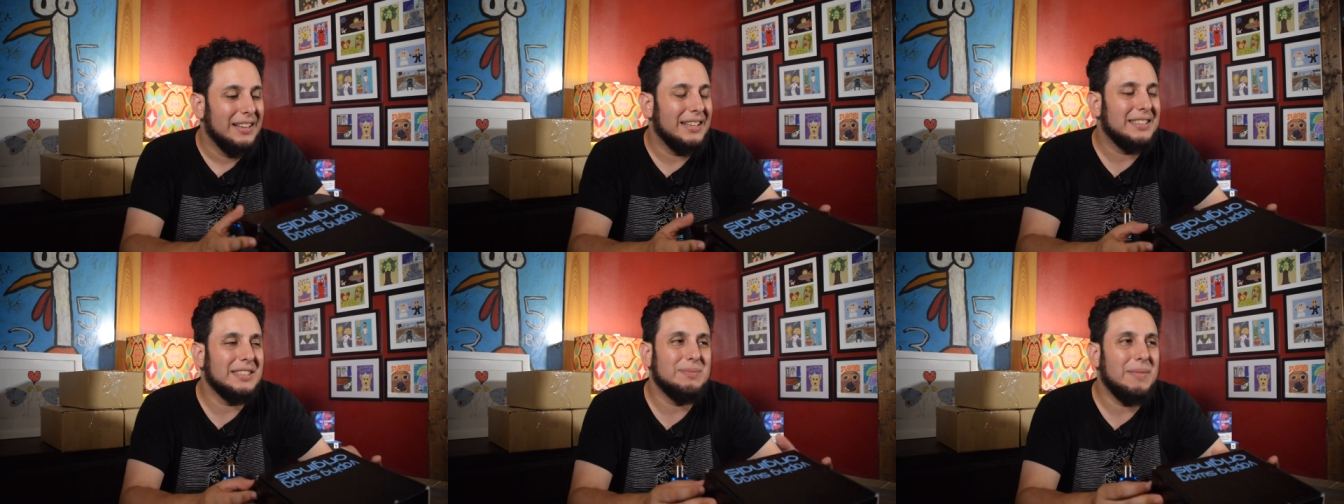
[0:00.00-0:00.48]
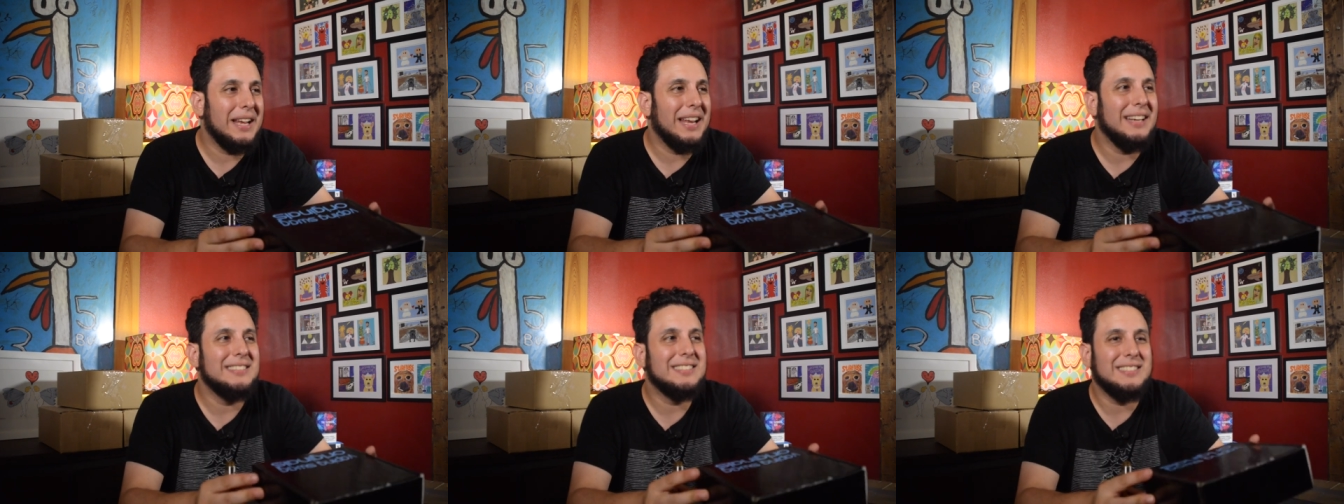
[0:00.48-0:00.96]
That doesn't
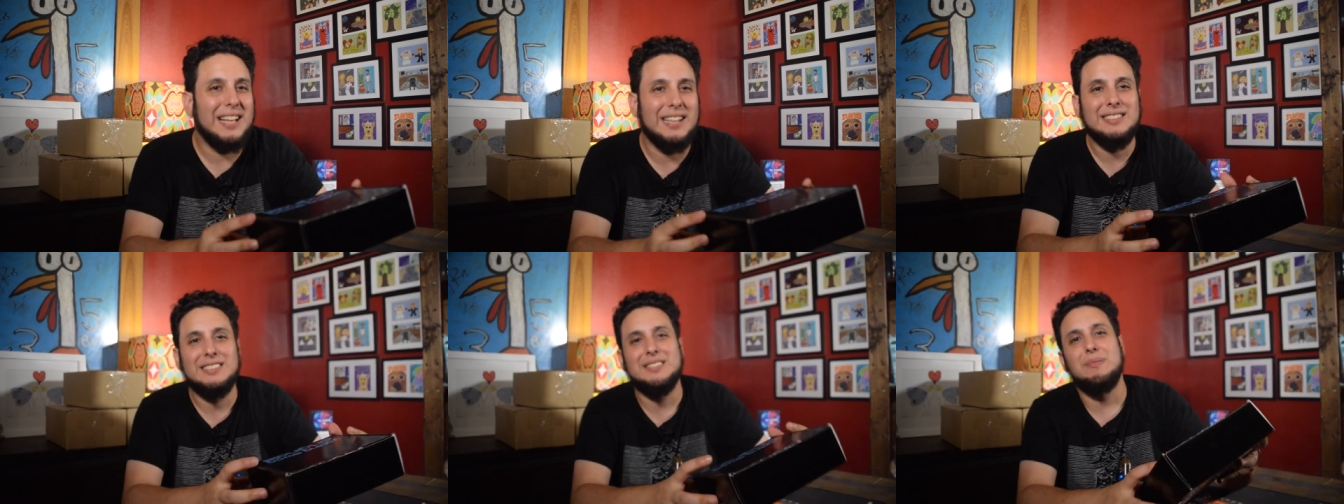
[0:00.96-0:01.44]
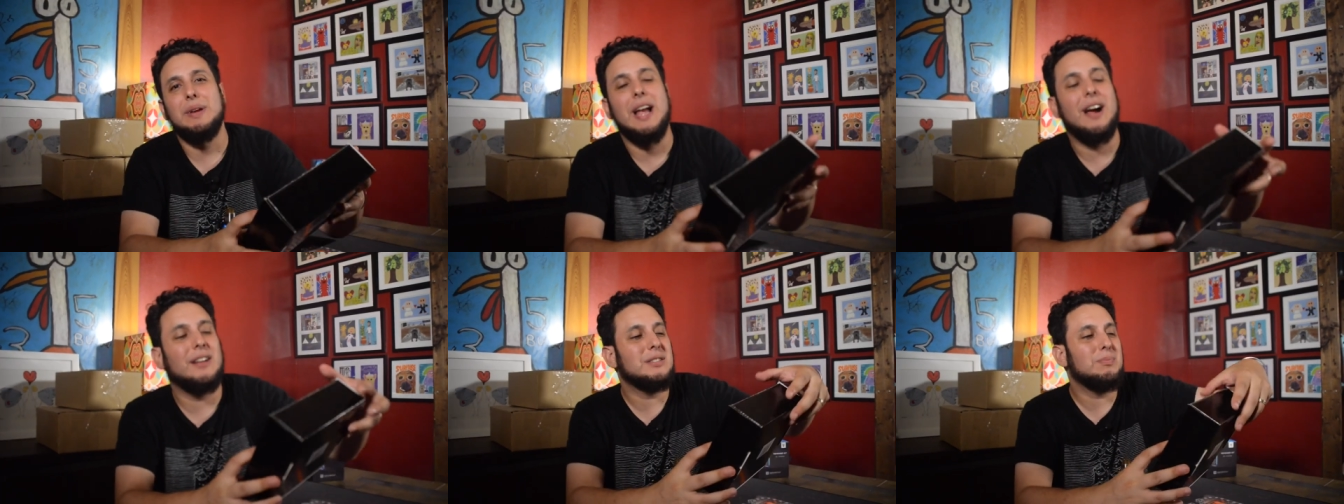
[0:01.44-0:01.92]
make any sense to me.
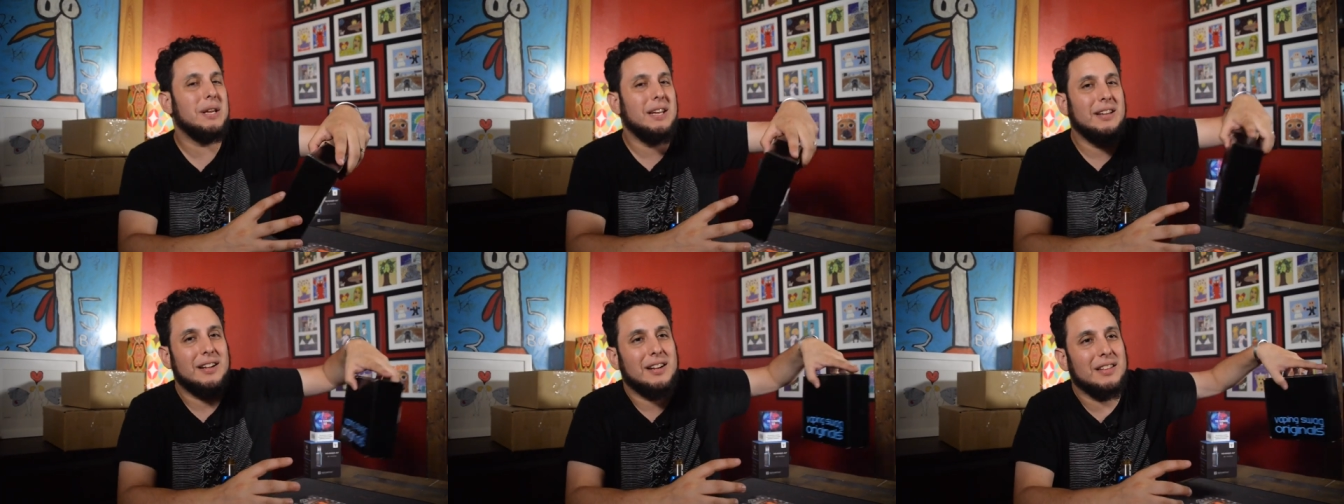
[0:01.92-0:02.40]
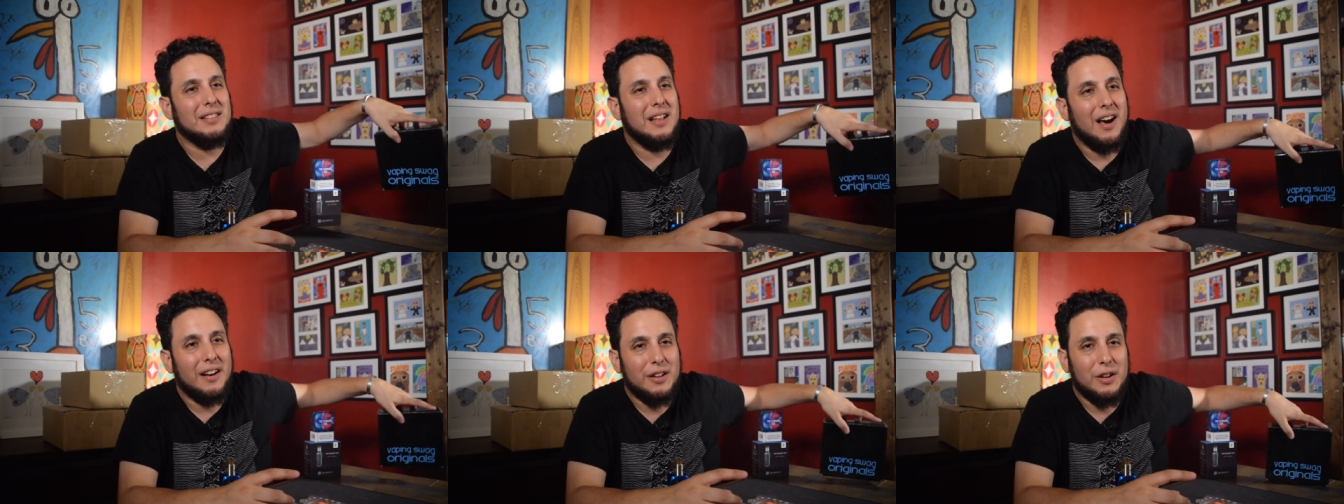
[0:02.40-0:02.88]
How does pina
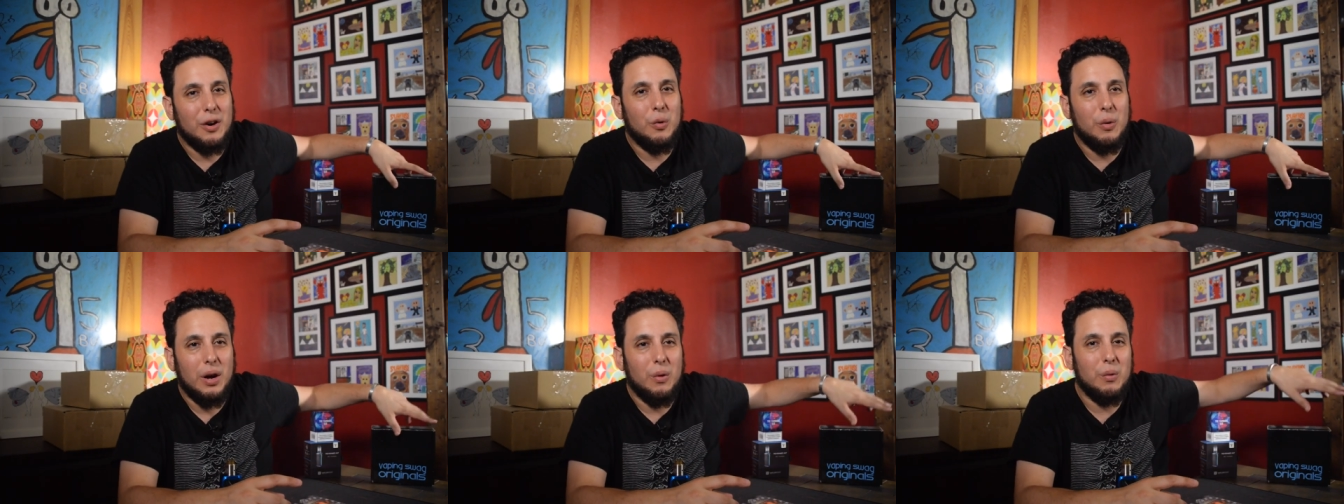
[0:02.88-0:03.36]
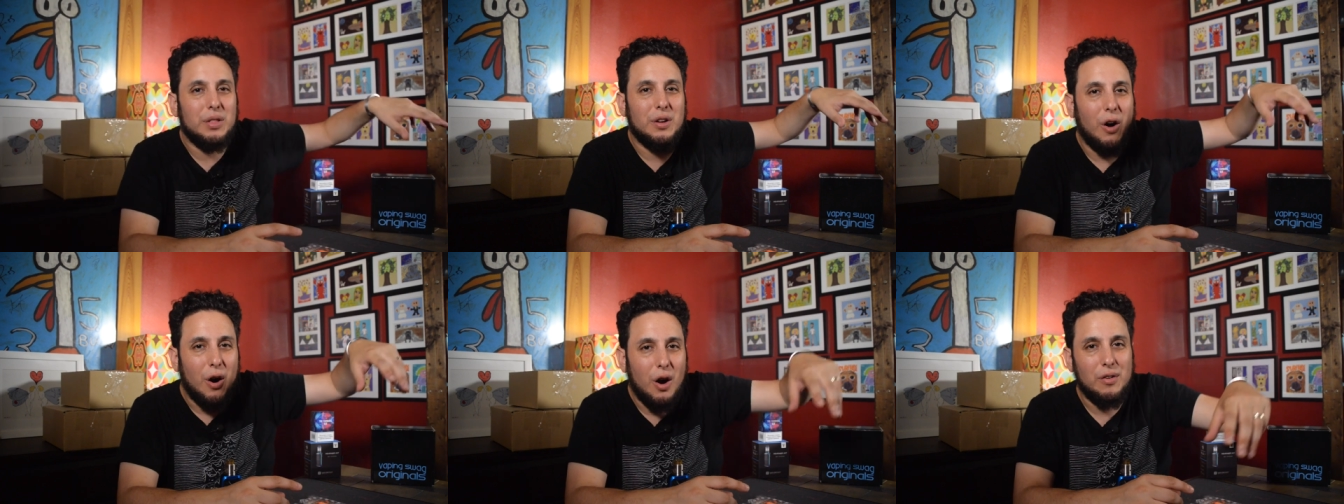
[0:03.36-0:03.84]
colada go well with
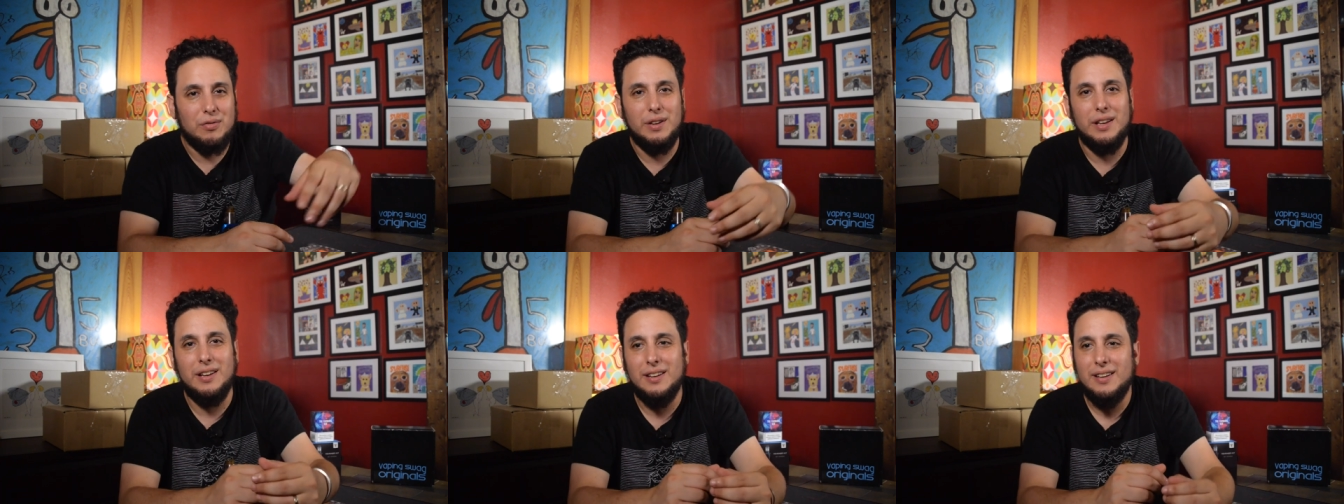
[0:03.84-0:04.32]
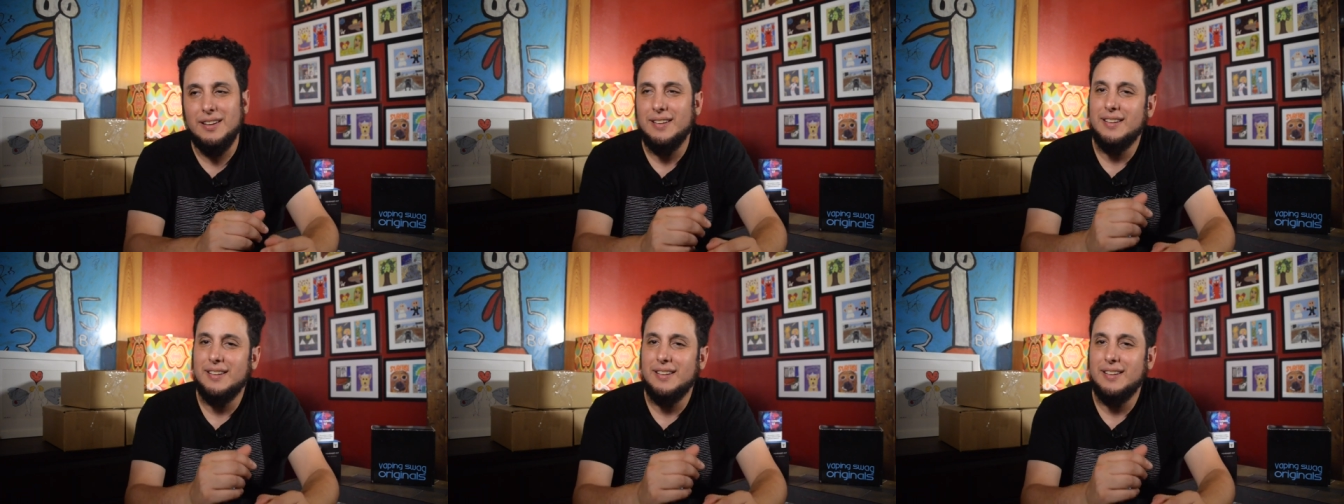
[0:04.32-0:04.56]
coffee?